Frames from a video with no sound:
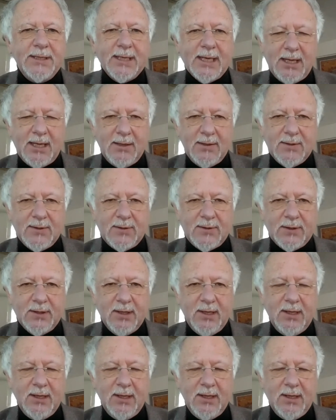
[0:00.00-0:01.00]
decades
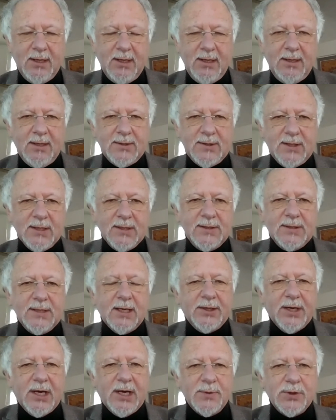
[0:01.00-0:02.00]
since the
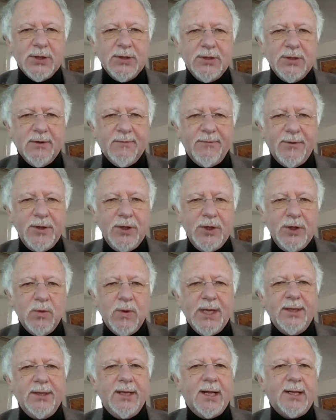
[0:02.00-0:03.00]
adoption of the
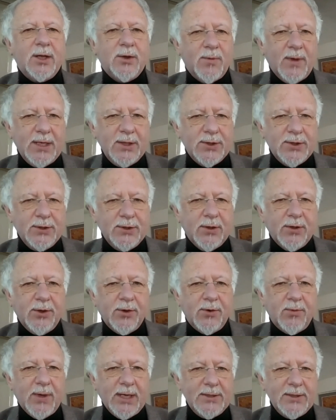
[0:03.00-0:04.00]
UN Declaration on the
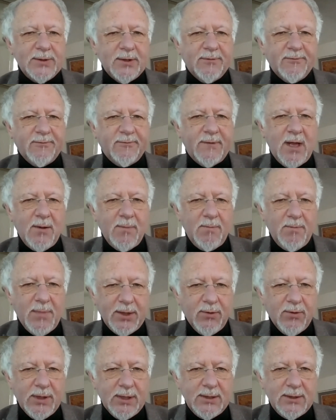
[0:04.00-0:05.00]
Rights of
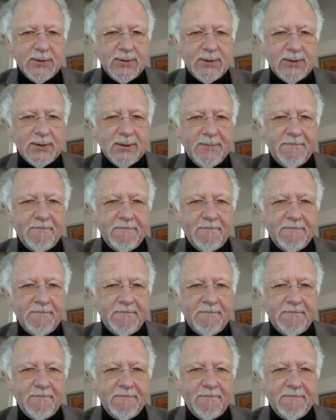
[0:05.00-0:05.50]
Minorities.